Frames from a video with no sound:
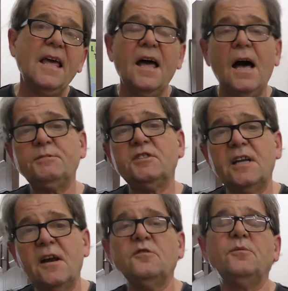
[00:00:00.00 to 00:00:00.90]

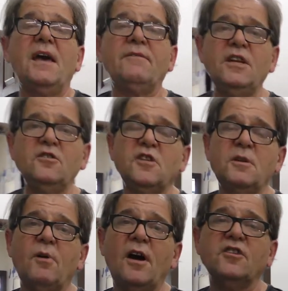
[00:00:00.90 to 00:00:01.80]
Upstairs, we have an
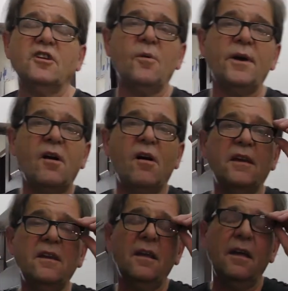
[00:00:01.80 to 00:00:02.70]
interesting project going
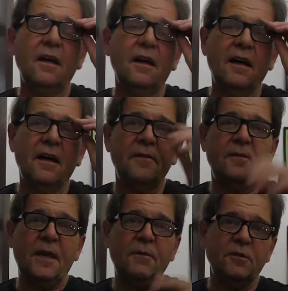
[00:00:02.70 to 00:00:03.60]
on
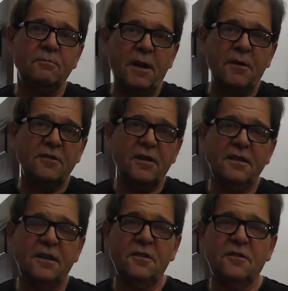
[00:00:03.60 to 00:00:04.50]
that was Mary's
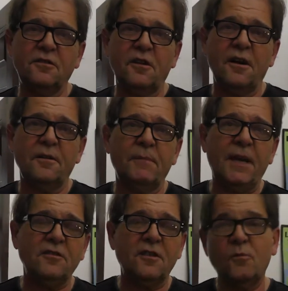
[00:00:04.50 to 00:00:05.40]
idea to start
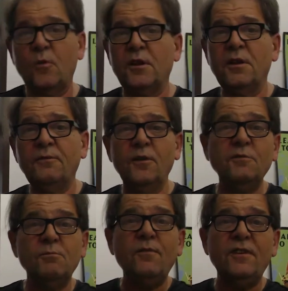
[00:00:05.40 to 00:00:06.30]
based on one of the
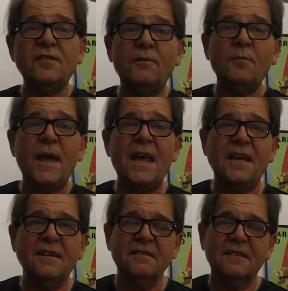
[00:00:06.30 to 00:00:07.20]
first movies ever
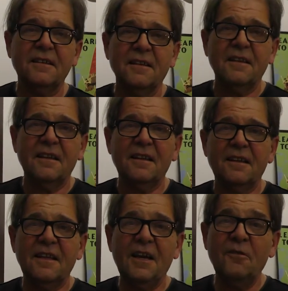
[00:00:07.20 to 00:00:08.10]
made.
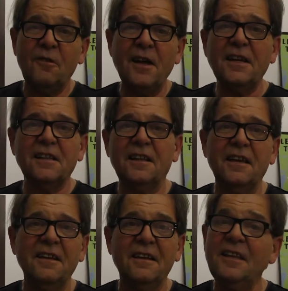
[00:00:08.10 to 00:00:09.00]
And
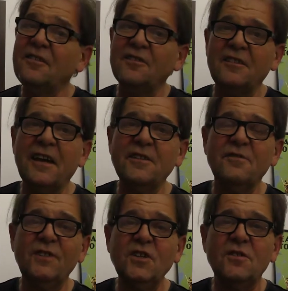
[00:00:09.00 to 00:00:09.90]
ironically, it's a
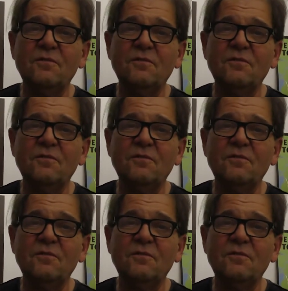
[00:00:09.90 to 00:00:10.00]
science fiction